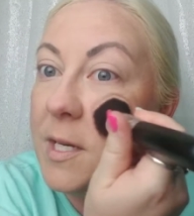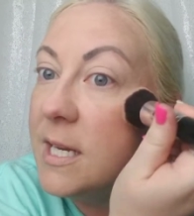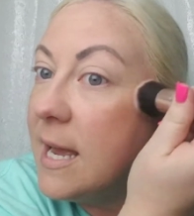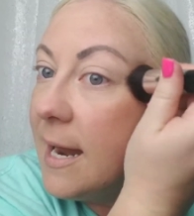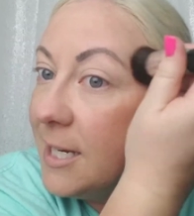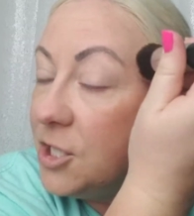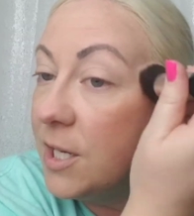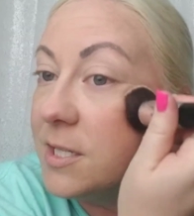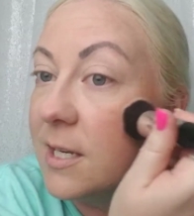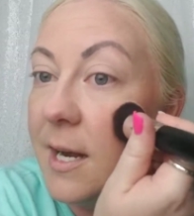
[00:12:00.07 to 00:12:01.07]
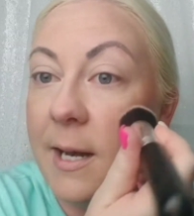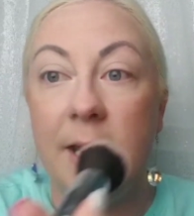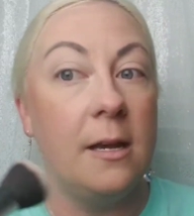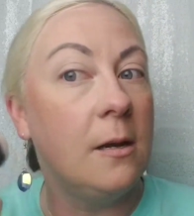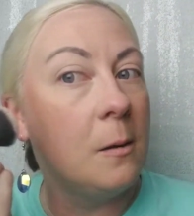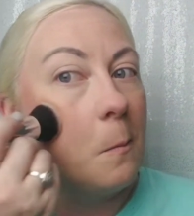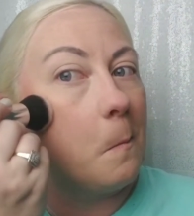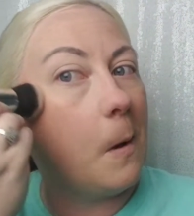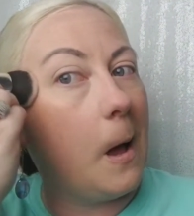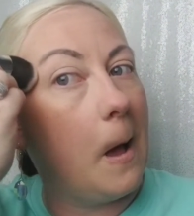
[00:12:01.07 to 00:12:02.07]
it yet. I just got it in,
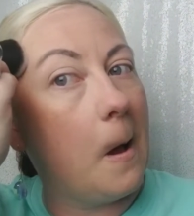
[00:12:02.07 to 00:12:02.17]
but